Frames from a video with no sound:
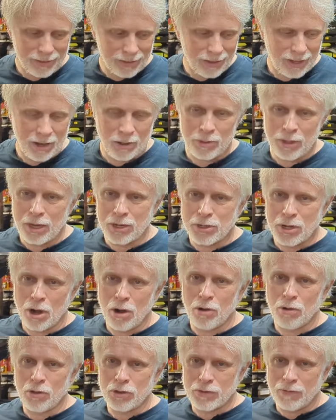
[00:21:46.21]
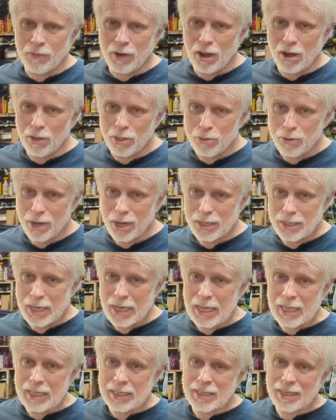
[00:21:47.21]
you know, the internals of a lot of
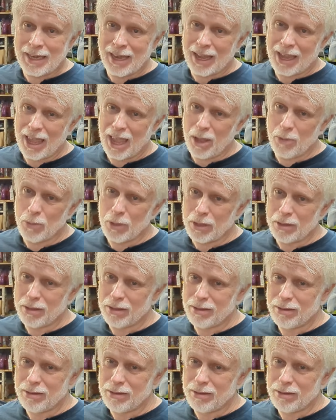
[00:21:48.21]
318s, and they came with